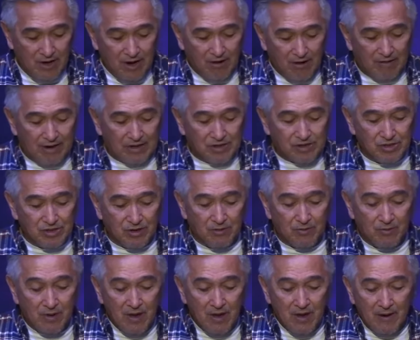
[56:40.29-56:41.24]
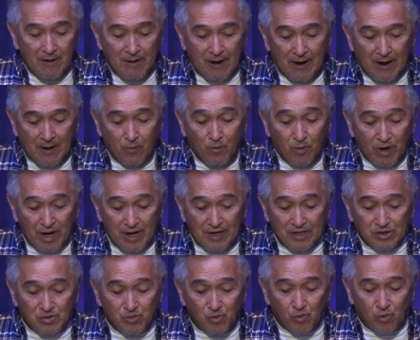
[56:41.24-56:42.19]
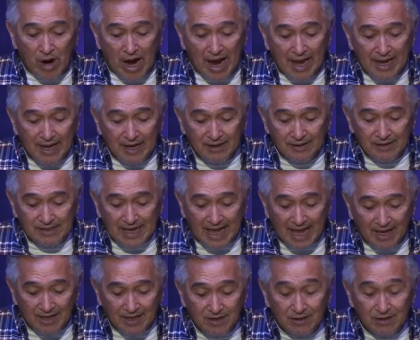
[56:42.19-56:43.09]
All right, so uh, one is Ryan Daniel